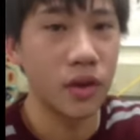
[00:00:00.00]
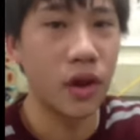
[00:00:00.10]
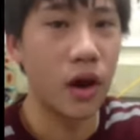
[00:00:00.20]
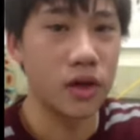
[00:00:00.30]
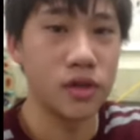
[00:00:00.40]

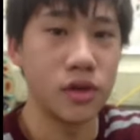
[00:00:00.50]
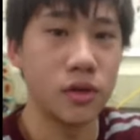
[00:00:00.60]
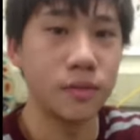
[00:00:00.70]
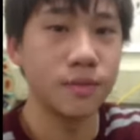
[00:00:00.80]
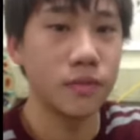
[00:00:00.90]

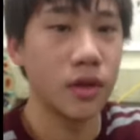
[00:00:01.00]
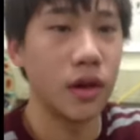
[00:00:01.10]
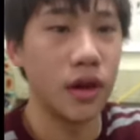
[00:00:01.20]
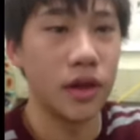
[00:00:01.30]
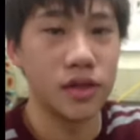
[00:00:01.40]
Also,
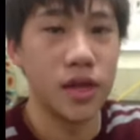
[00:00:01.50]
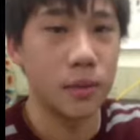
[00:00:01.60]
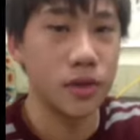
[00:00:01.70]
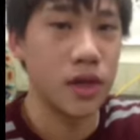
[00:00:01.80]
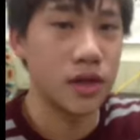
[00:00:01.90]

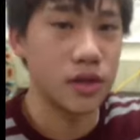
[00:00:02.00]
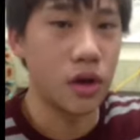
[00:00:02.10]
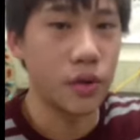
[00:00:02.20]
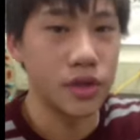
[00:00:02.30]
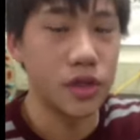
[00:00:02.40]
sample size is
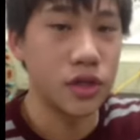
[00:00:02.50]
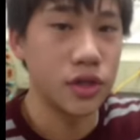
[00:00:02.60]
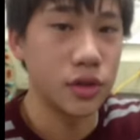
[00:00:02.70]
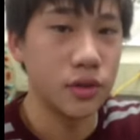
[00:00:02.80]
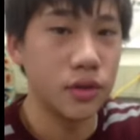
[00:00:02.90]
always an issue.